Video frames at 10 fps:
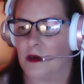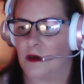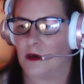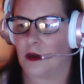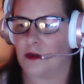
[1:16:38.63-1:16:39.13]

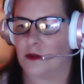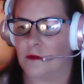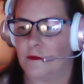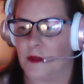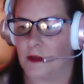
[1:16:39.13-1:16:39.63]
Dr.
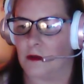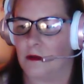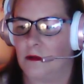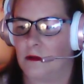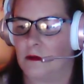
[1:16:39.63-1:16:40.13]
Phil.
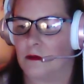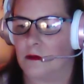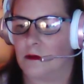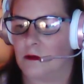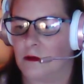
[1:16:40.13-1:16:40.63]

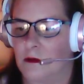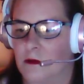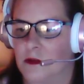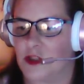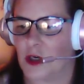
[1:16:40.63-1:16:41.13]

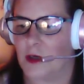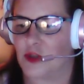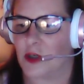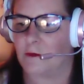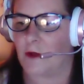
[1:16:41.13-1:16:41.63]
Sorry, I'm
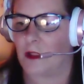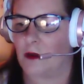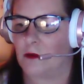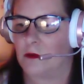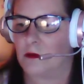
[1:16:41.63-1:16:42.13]
trying to
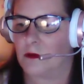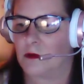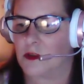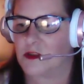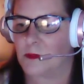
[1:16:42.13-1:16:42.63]
follow.
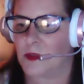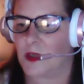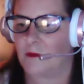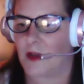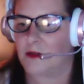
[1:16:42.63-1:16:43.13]
Someone
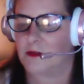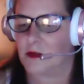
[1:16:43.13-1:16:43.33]
I've had.